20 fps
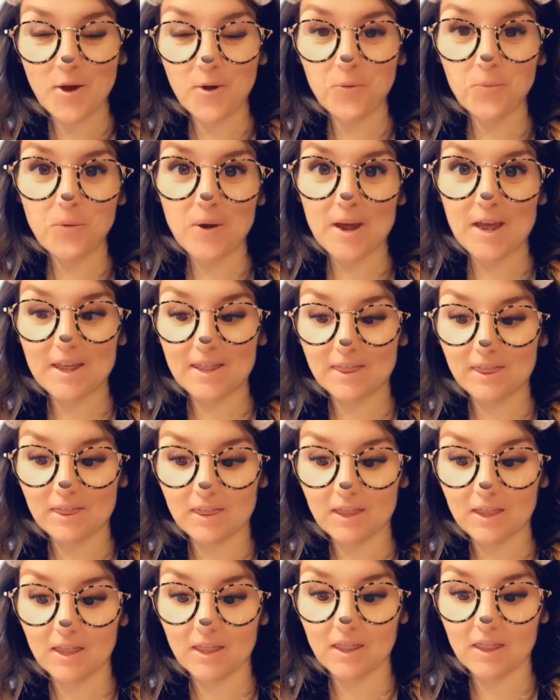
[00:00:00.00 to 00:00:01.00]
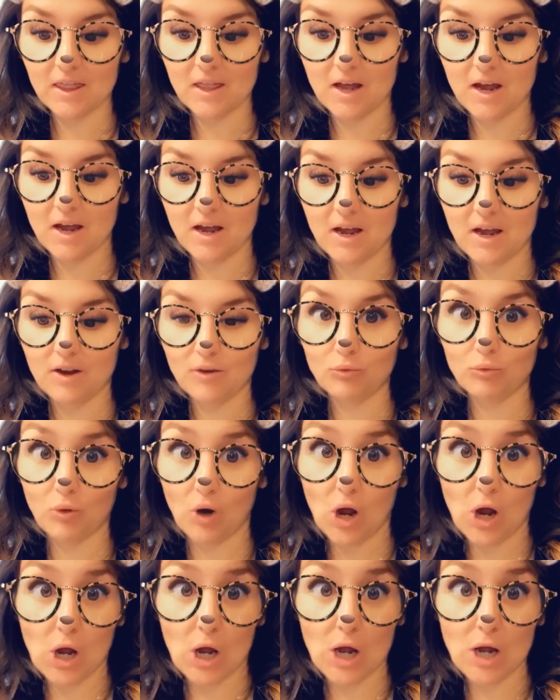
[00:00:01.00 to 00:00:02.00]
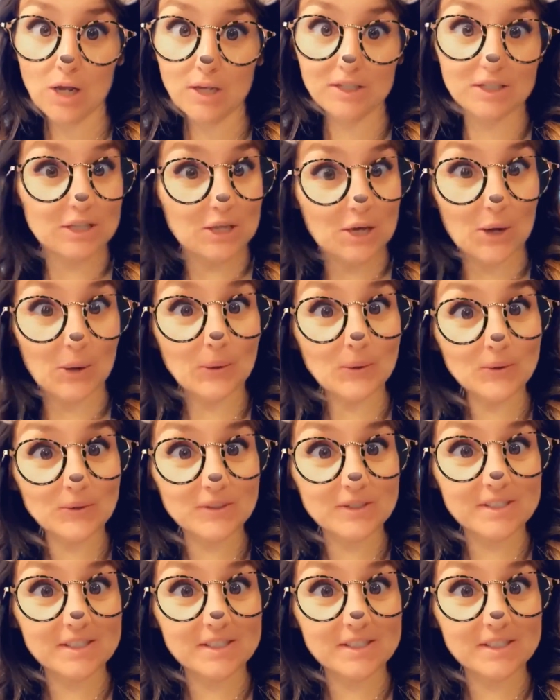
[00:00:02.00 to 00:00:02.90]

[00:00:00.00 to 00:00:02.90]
with the raw yolks